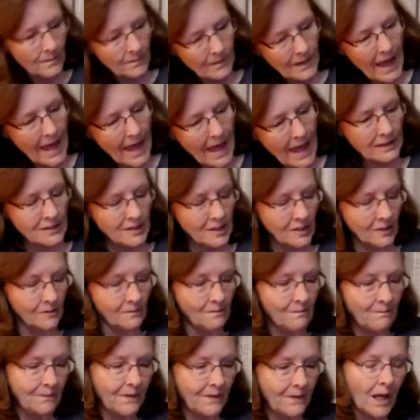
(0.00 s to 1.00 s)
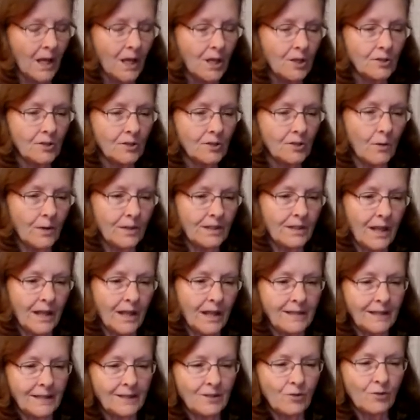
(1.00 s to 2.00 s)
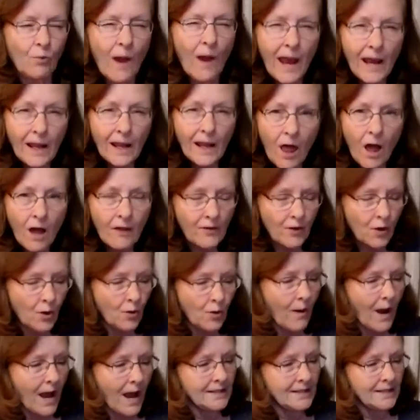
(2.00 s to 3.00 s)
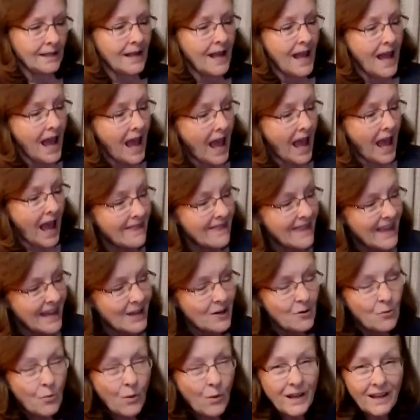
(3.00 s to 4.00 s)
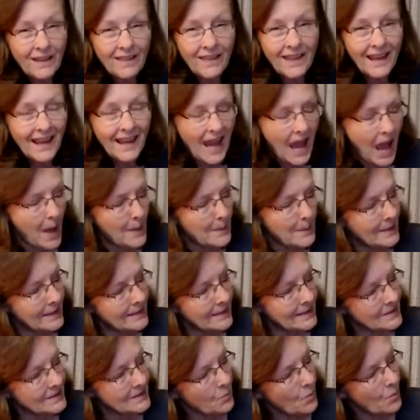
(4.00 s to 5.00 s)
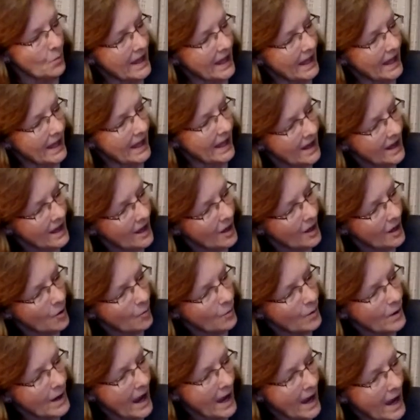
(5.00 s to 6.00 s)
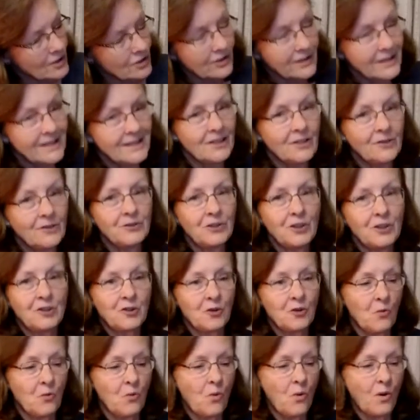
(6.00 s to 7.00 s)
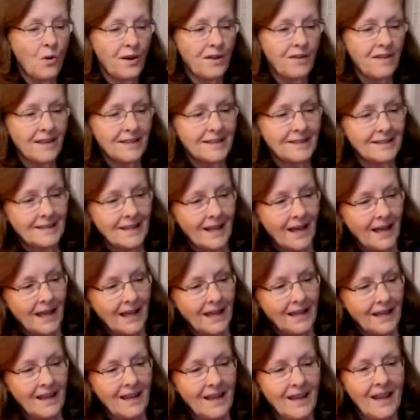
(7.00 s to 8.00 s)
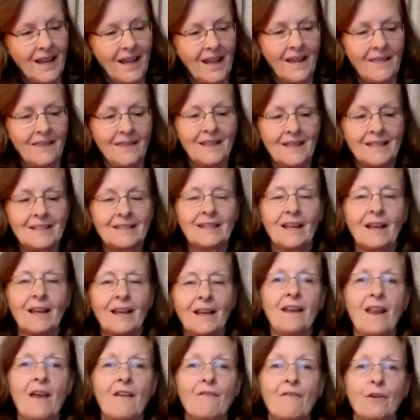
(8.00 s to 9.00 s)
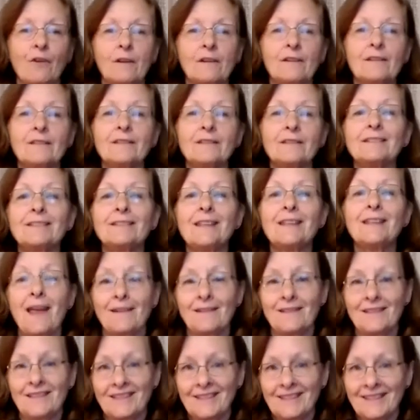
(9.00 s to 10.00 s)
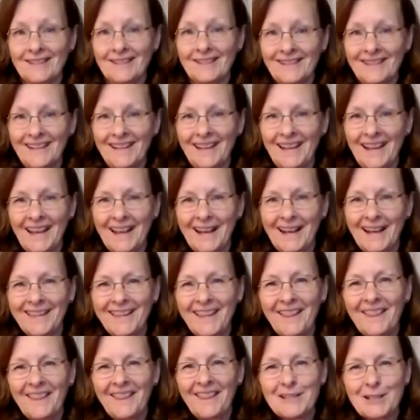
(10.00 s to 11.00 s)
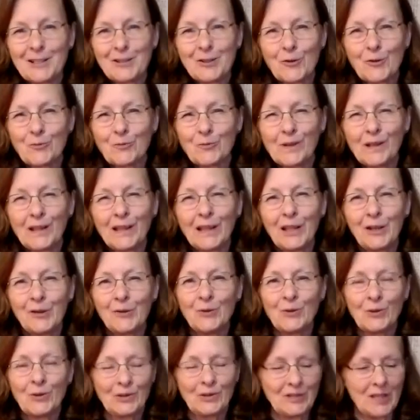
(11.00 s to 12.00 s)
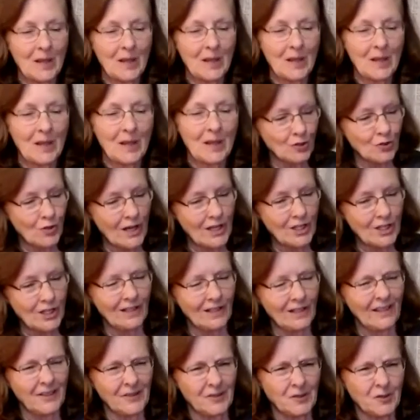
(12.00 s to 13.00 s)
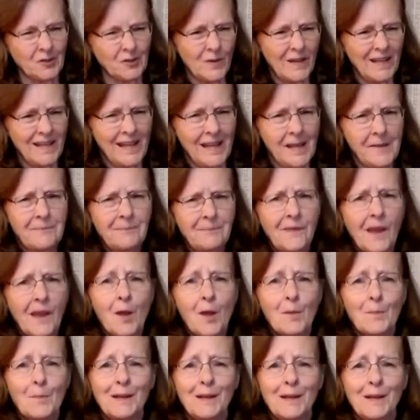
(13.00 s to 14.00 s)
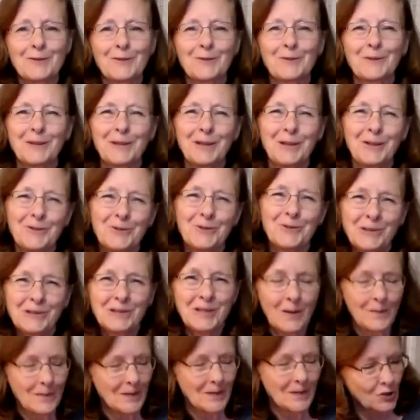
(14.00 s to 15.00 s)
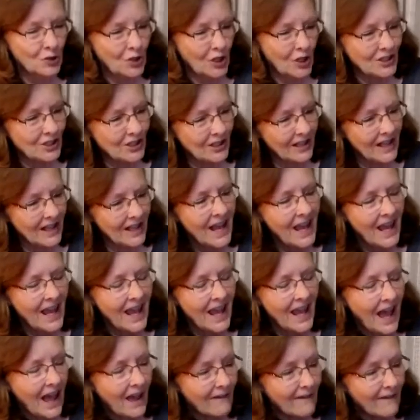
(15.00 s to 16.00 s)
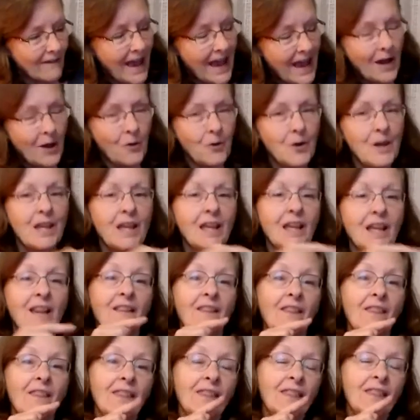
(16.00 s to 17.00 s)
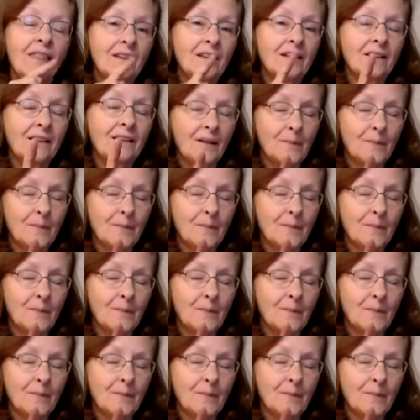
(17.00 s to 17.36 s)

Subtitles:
latitude. So it's right along the horizon. And then what do you think happens when we're actually tilted toward the sun? The sun never sets. And I think this is a really cool demonstration, a little squeaky, but it's a really cool demonstration of how the